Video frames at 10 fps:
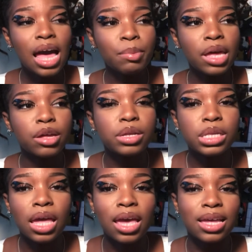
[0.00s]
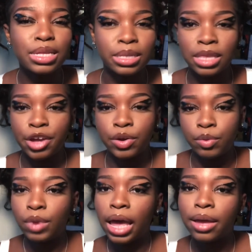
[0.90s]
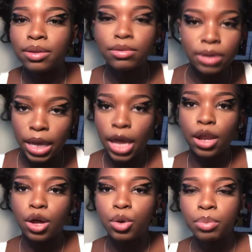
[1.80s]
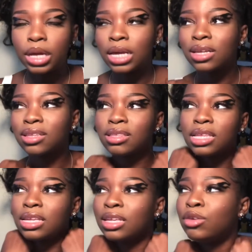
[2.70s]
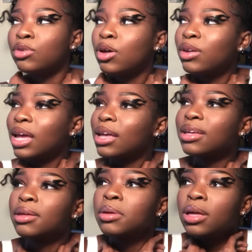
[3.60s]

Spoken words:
I'm not gonna say they're like ghetto, but you know, like